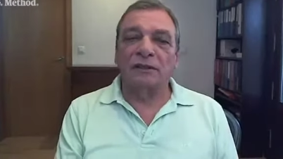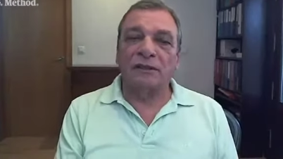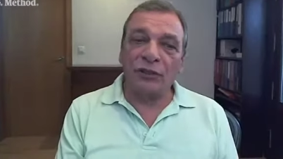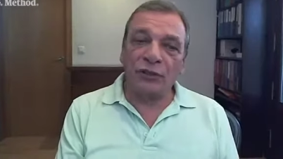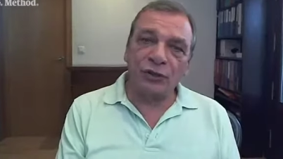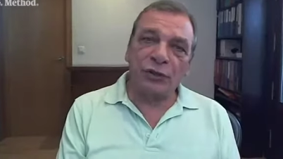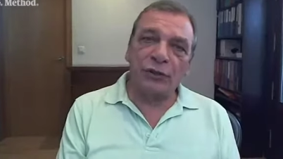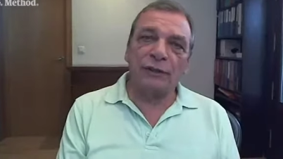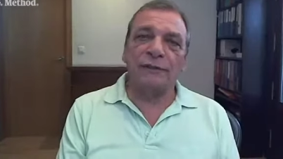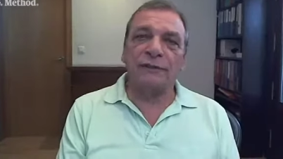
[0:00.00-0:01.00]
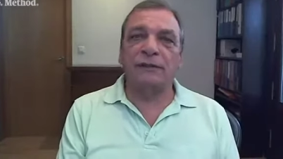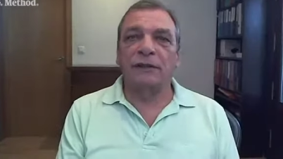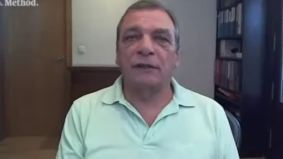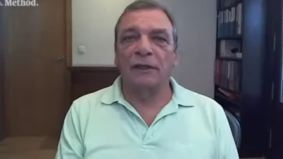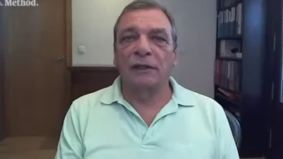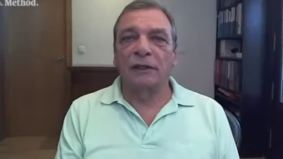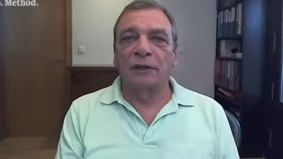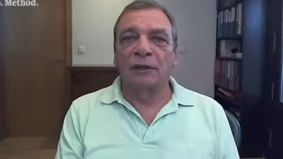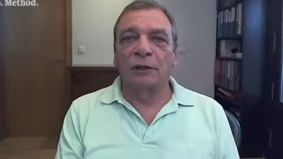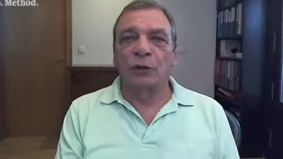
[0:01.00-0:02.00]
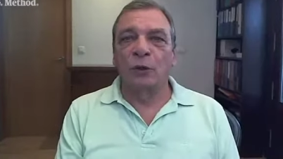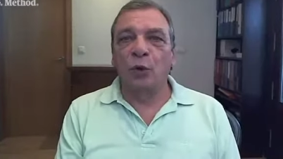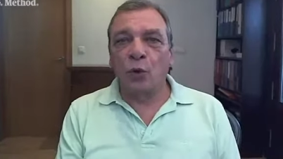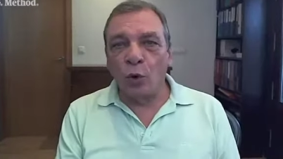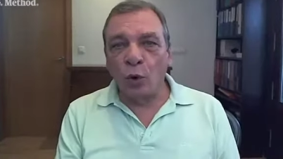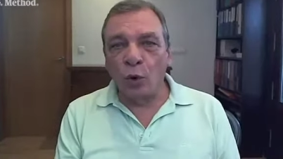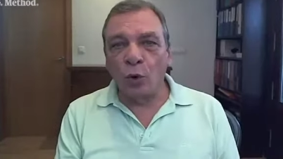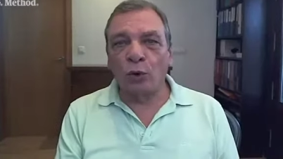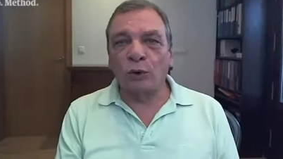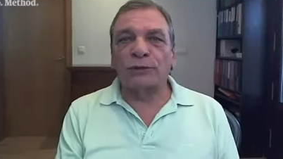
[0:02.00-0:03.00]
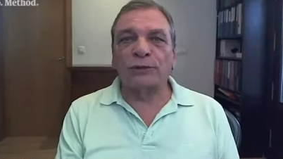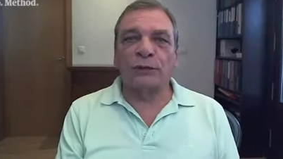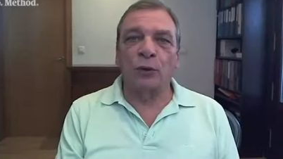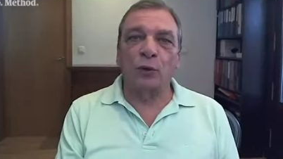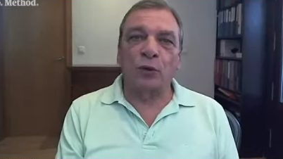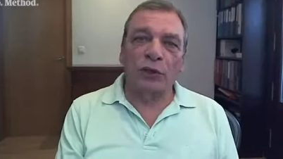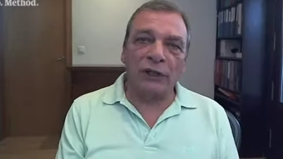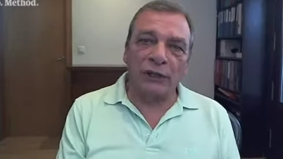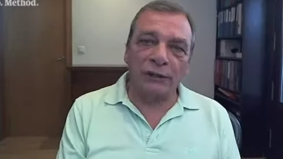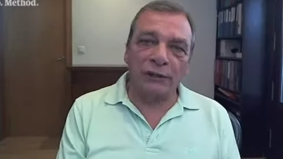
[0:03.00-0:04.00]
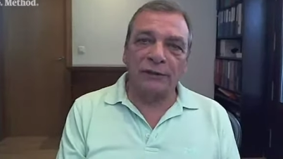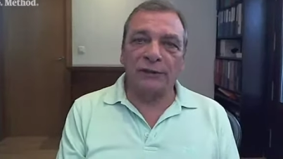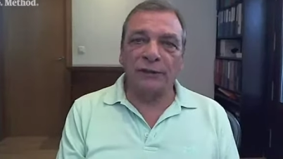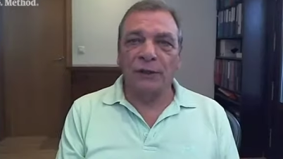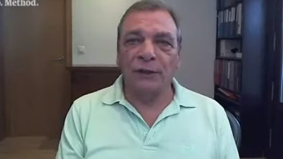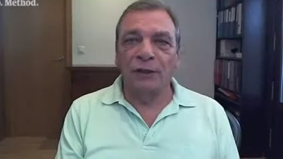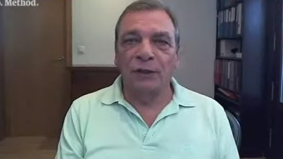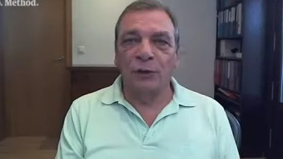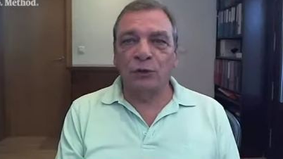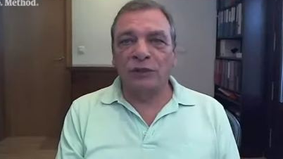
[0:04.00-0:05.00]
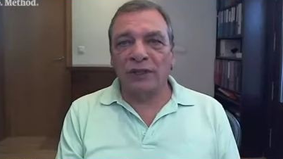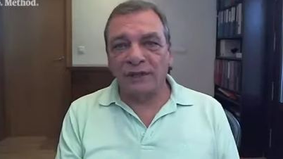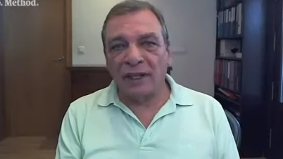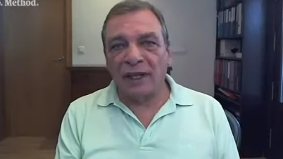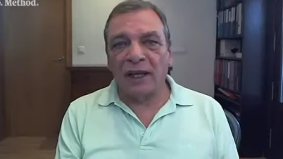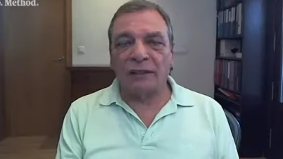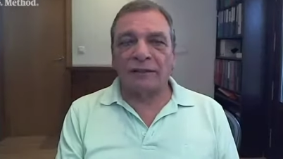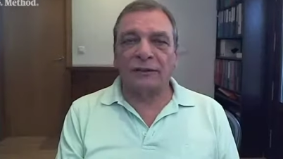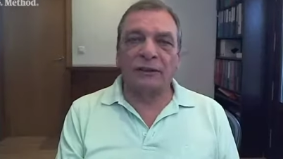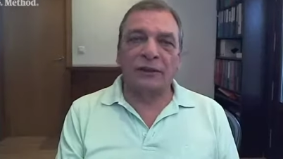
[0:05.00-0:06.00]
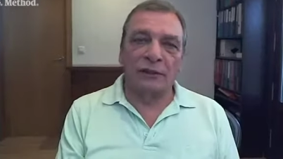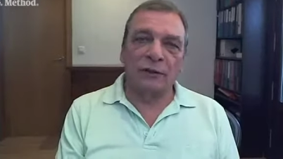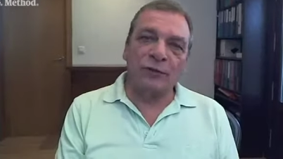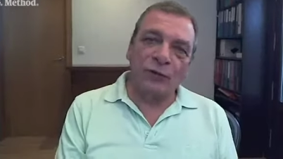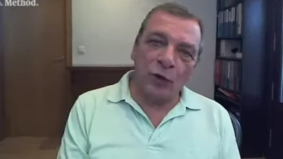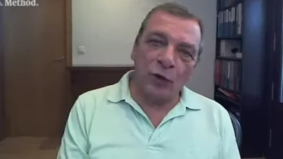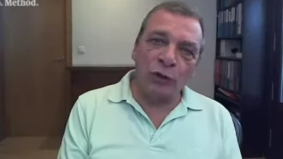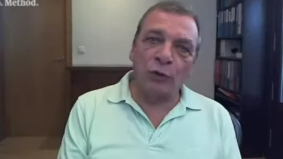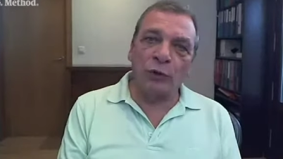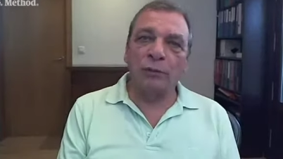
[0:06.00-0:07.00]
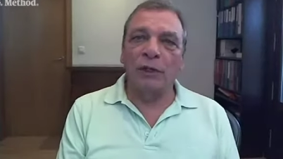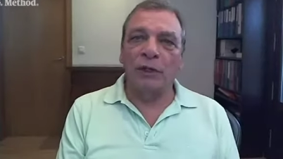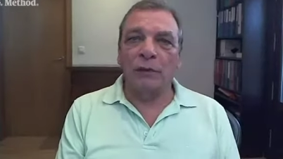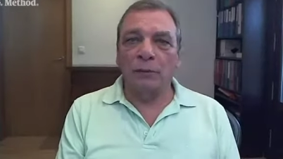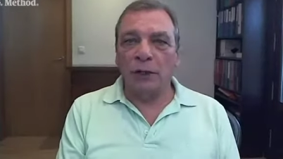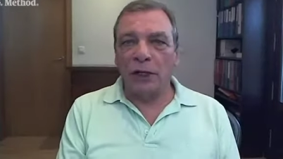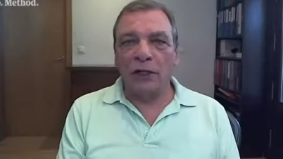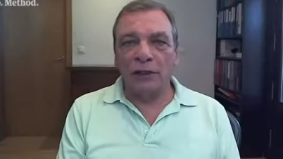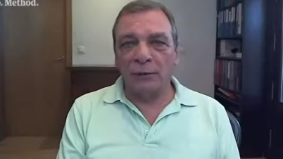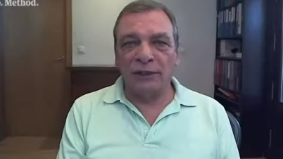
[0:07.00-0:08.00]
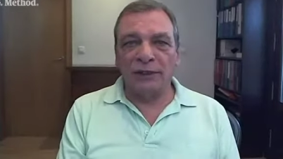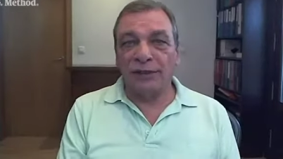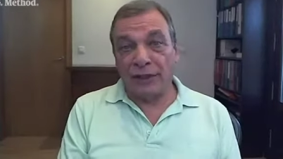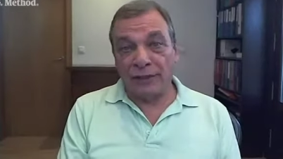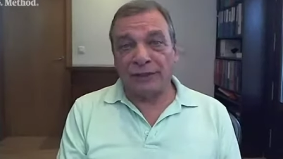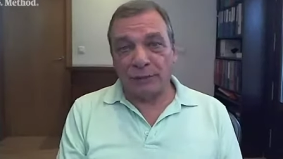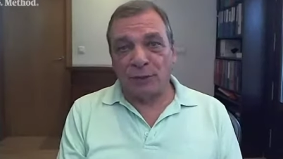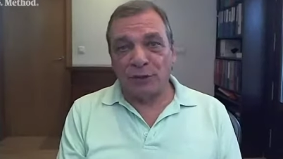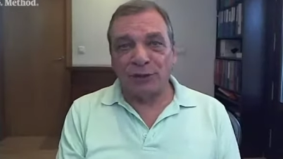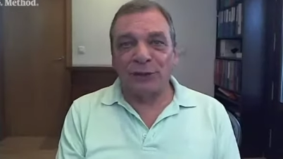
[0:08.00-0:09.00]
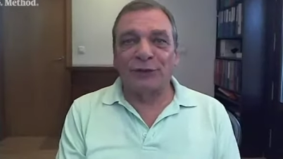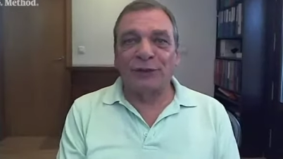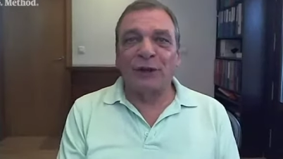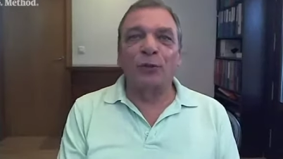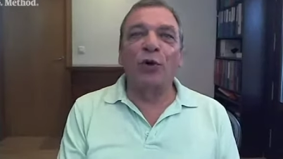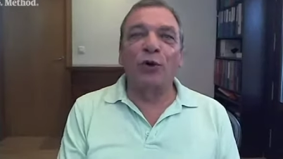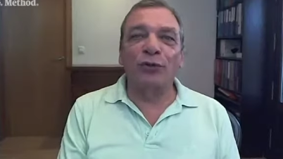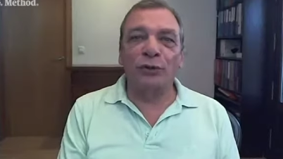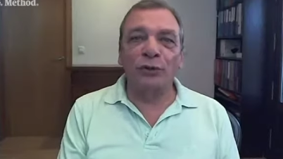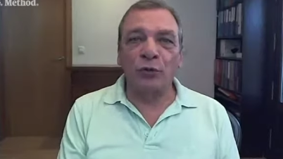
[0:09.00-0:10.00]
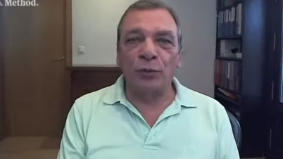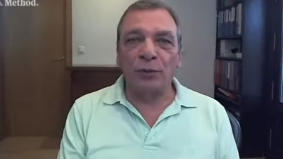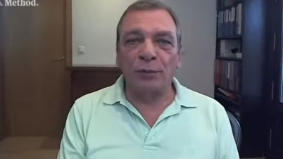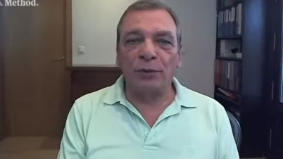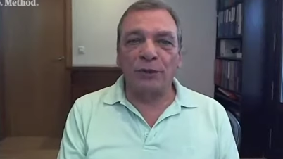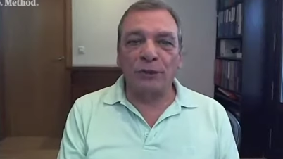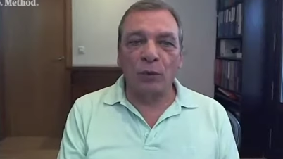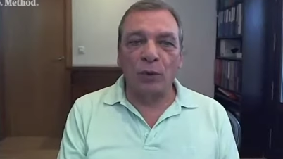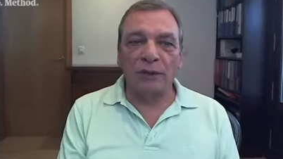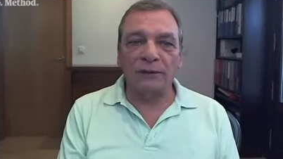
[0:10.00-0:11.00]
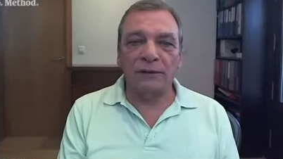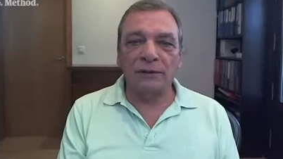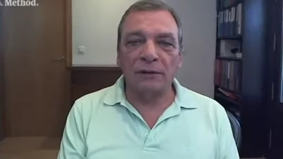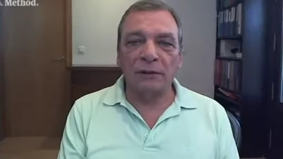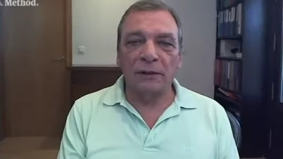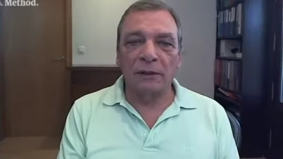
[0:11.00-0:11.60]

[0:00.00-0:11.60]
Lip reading: the dishes, who cooks, who cleans, who does that, the volume, many, many things, especially if there are more than two people at once.